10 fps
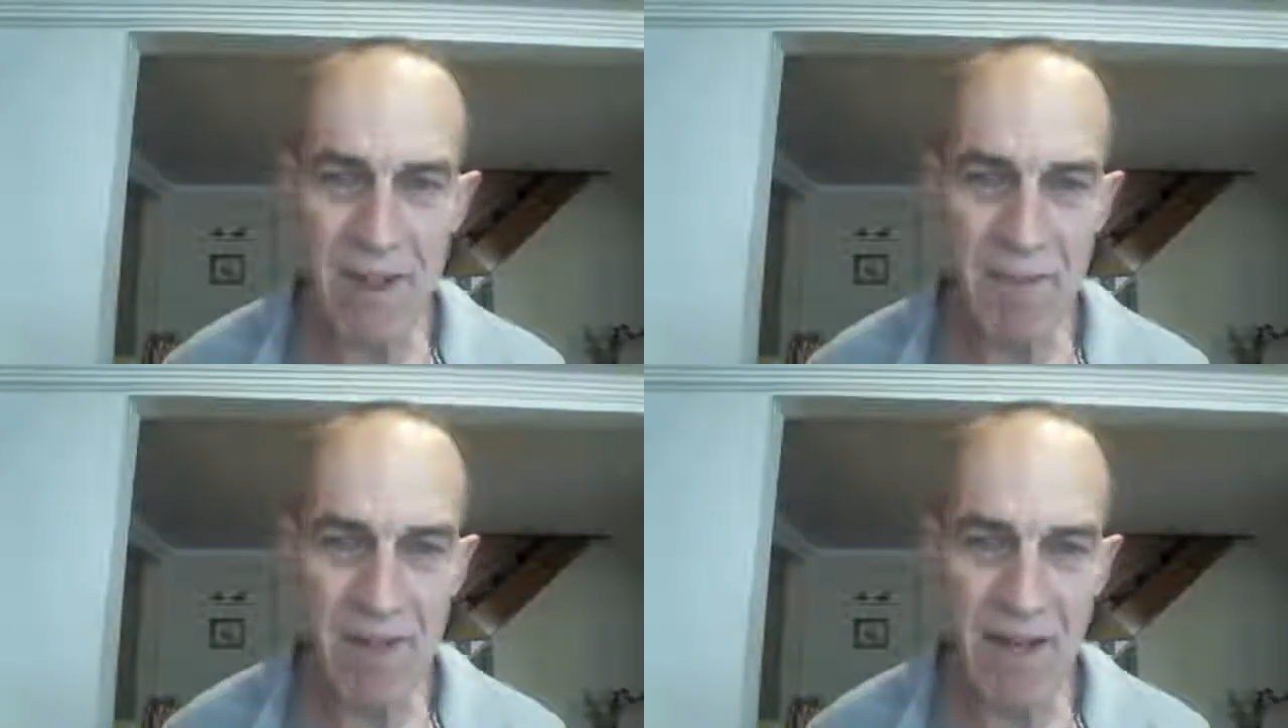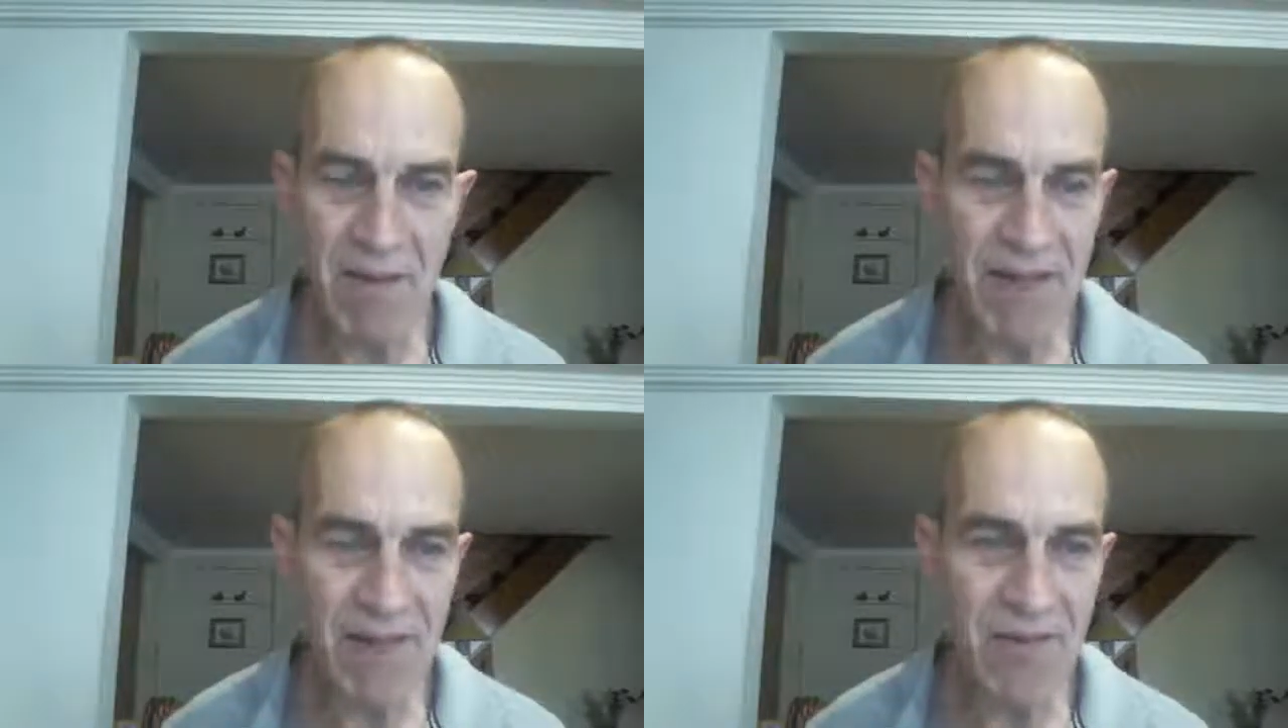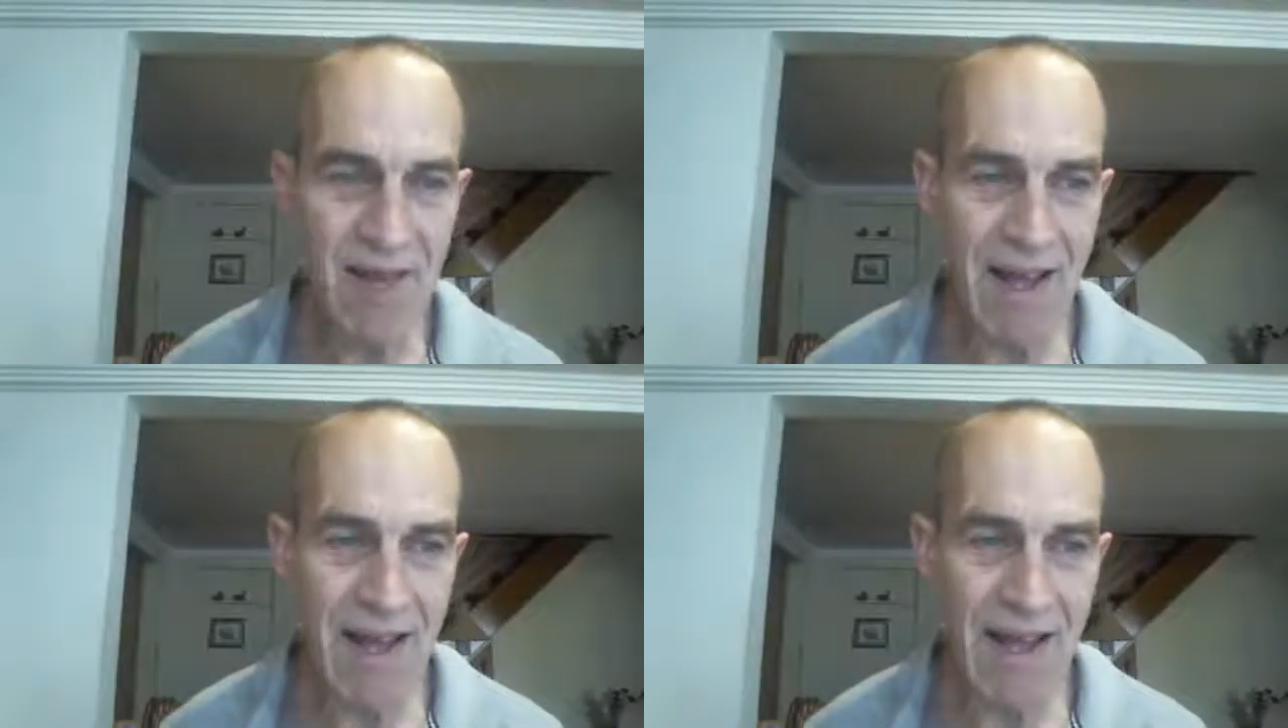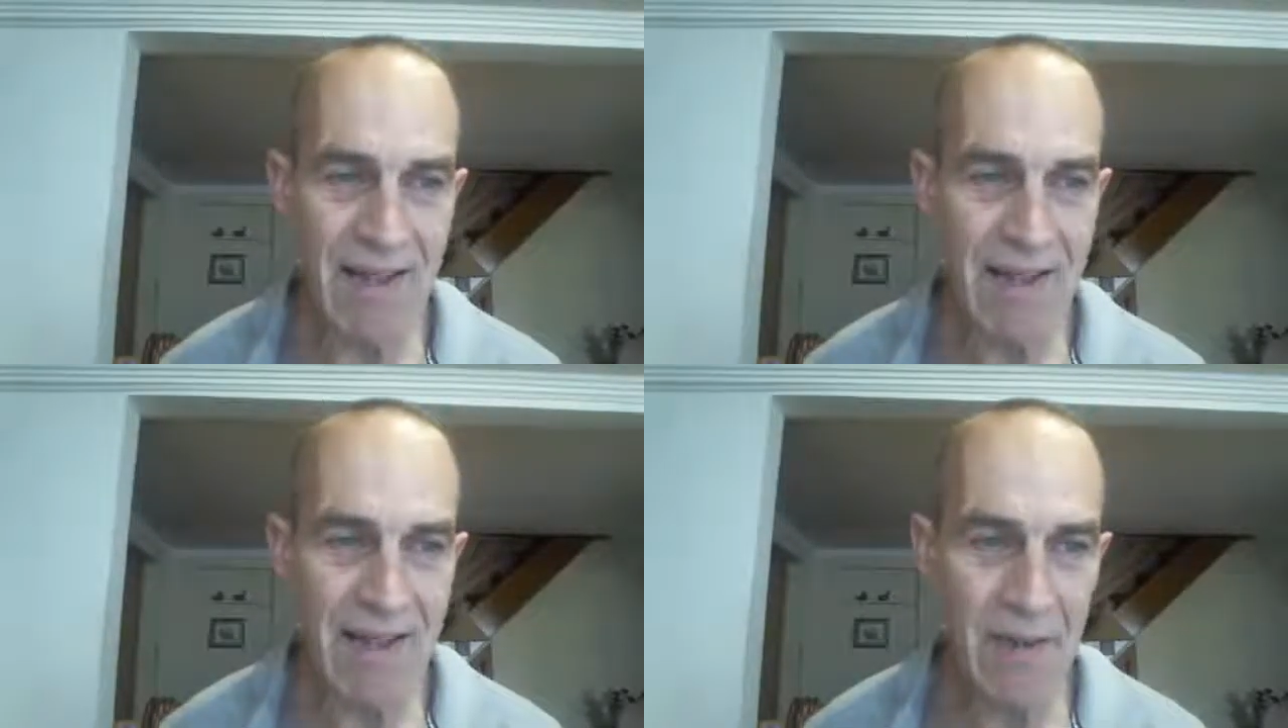I'm Dave Edelstein,
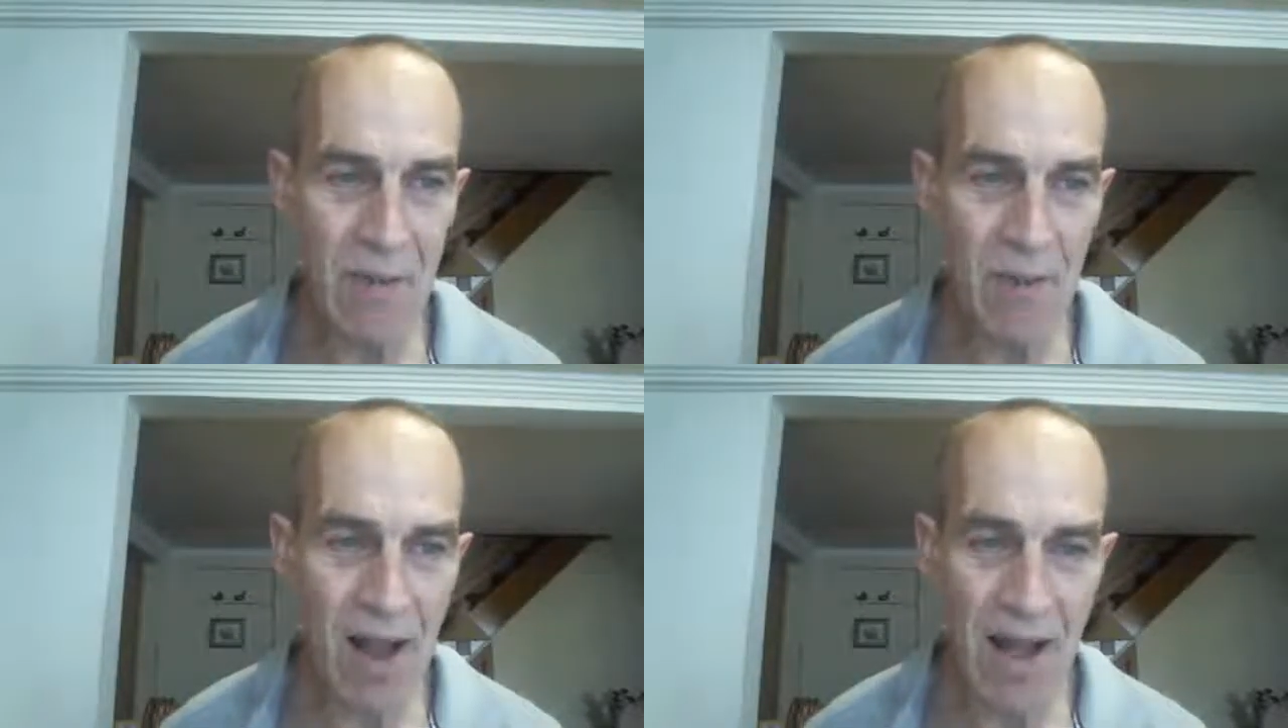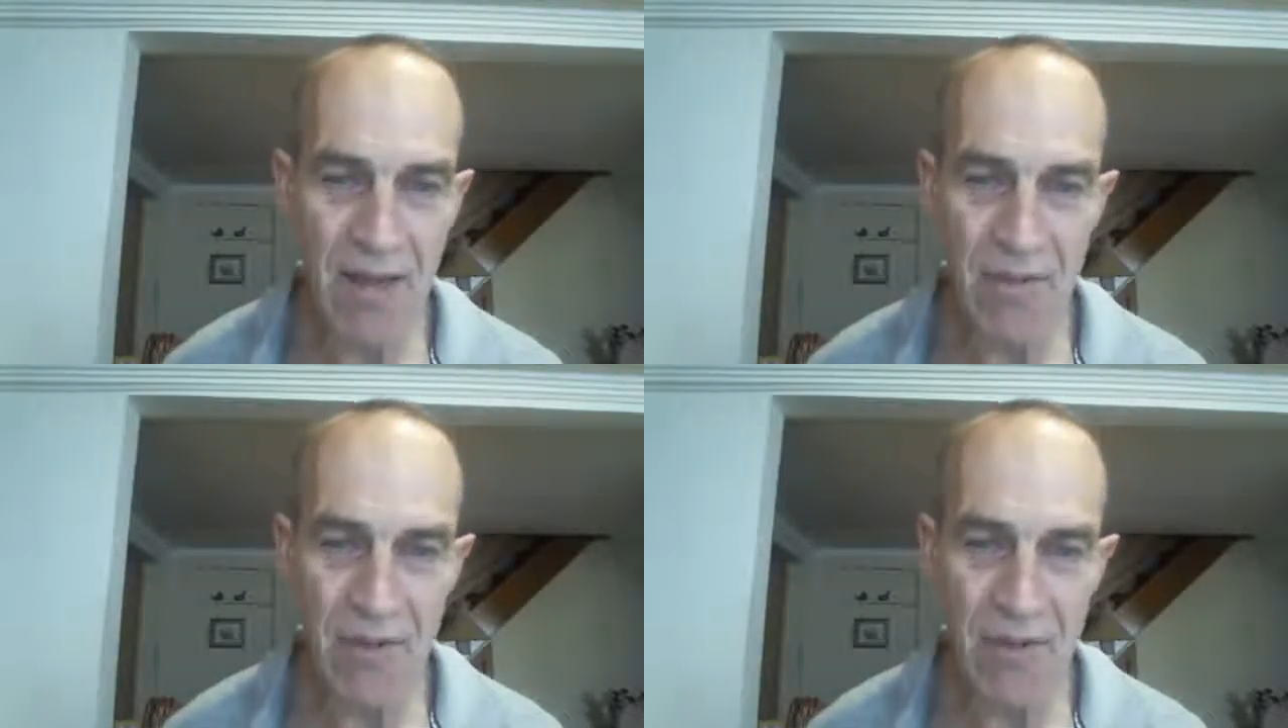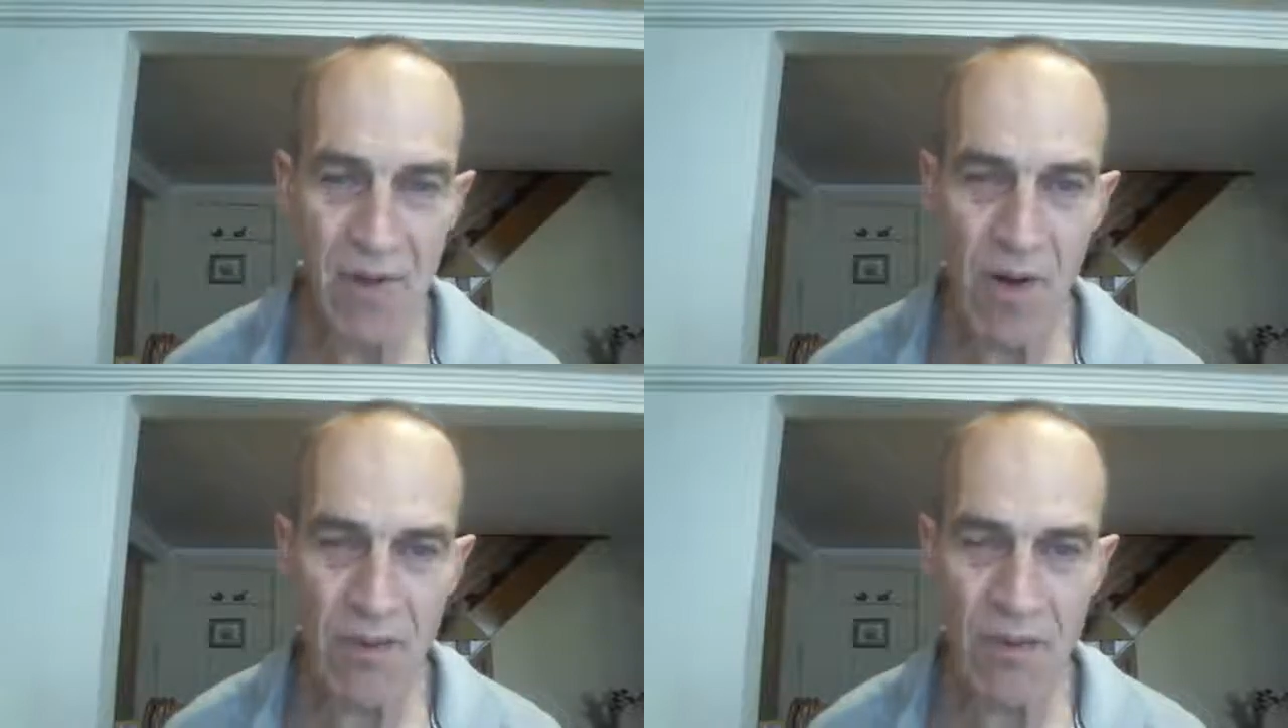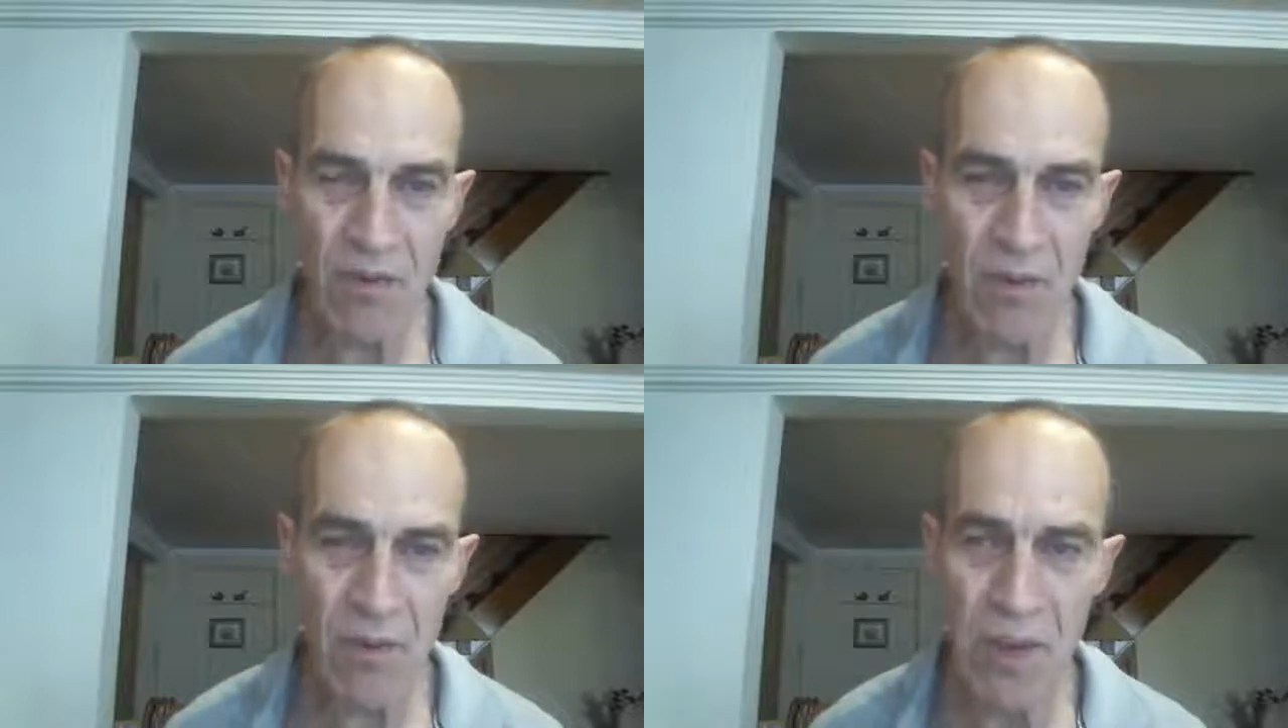here live to talk to
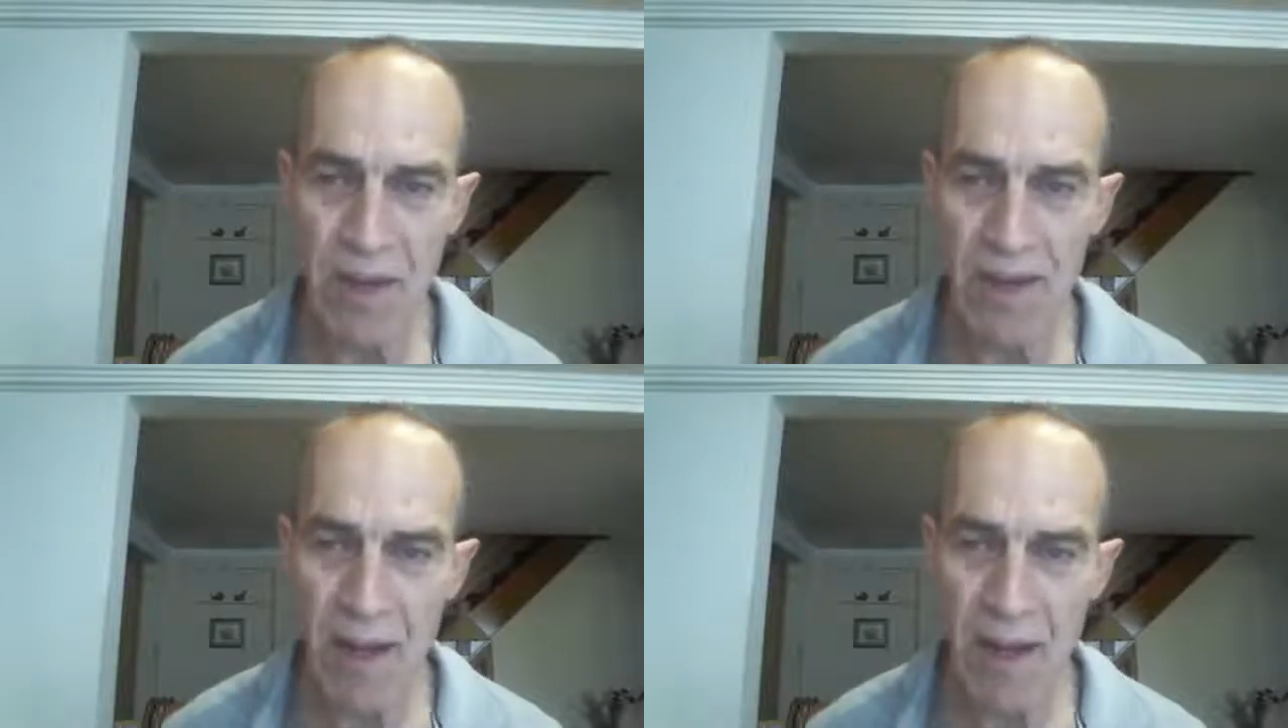you